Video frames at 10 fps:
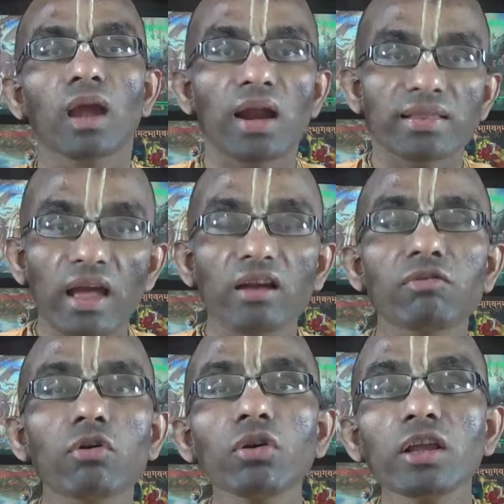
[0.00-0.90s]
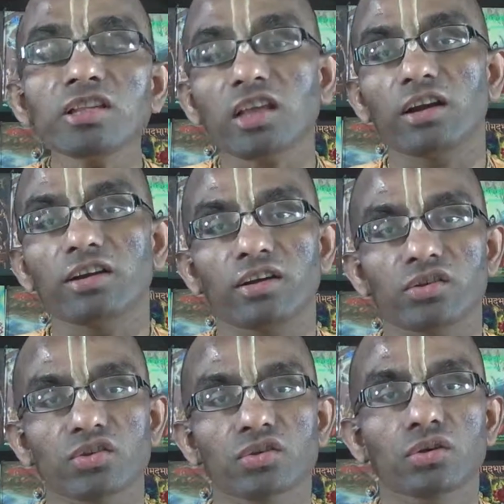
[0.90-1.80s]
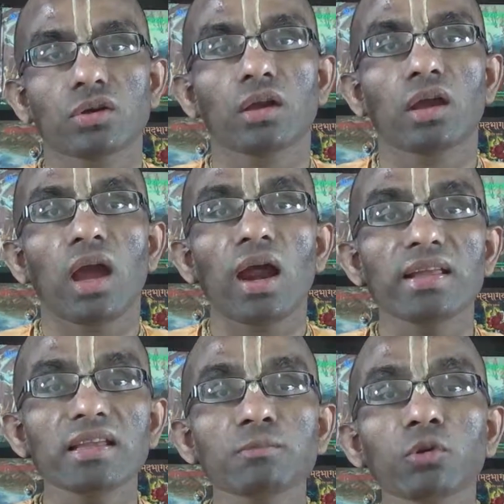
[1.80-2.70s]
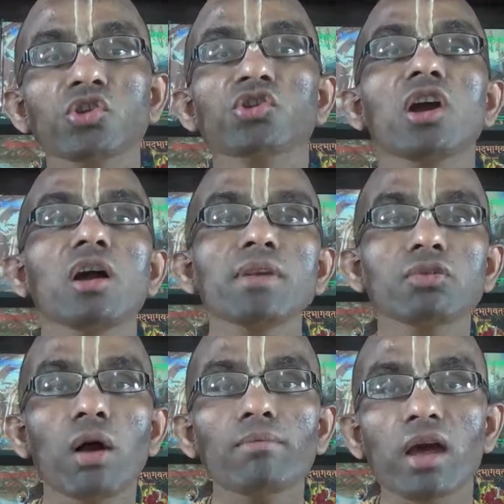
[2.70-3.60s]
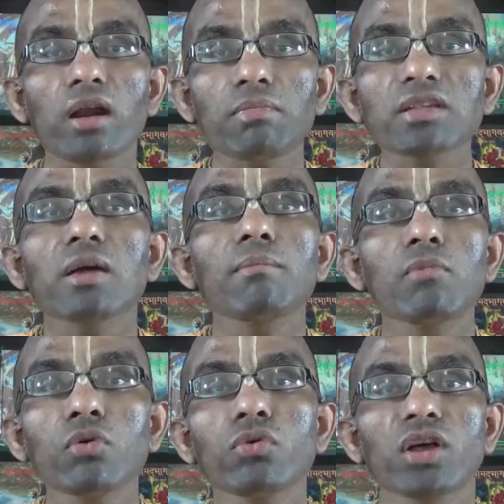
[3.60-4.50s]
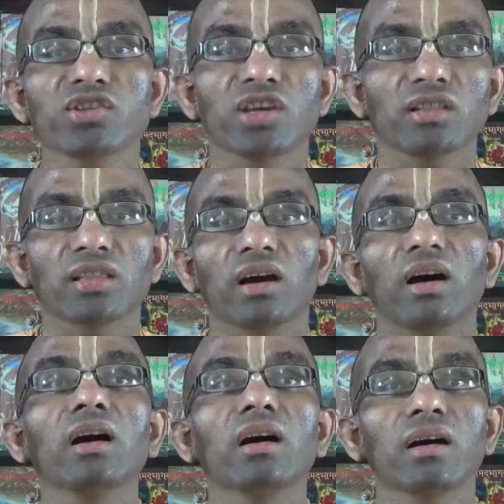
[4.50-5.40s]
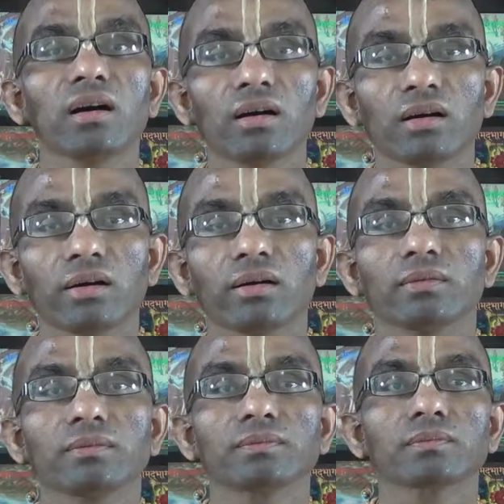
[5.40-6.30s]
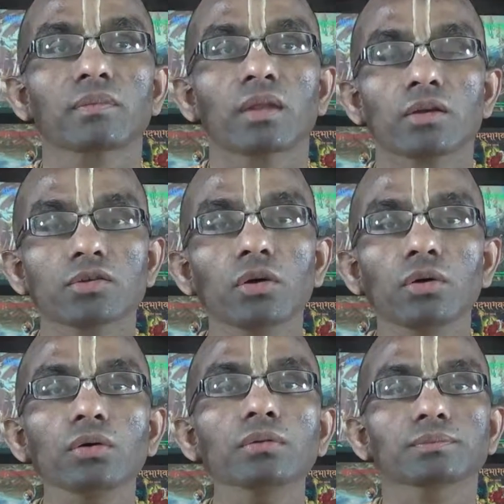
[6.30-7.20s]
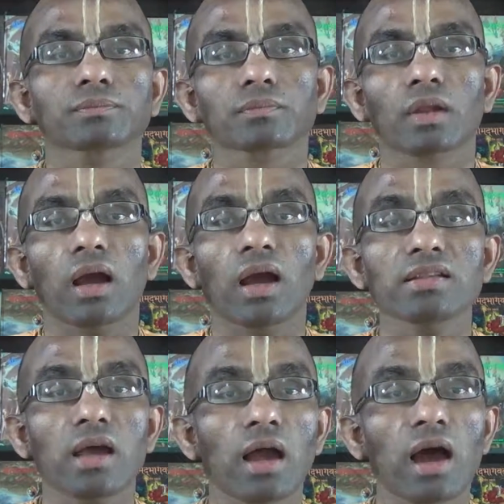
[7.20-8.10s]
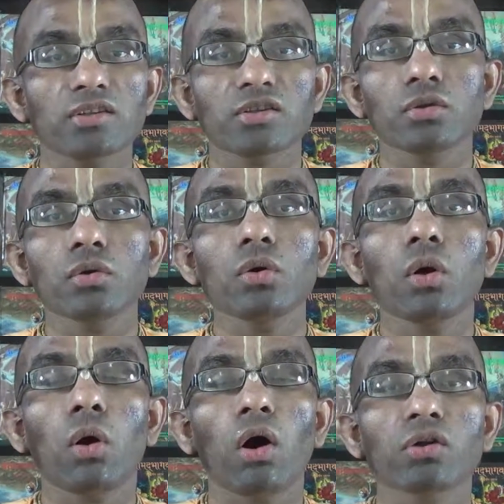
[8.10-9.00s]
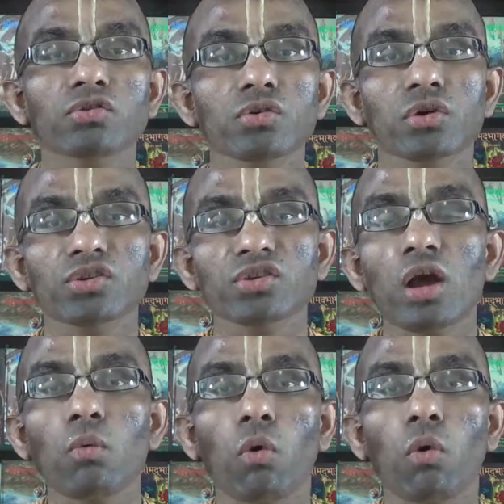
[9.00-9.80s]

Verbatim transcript: And therefore, he surrenders. And he is Pruchami Tvam Dharma Sammudha Chetaha. So, I, I ask you, Arjuna, Krishna,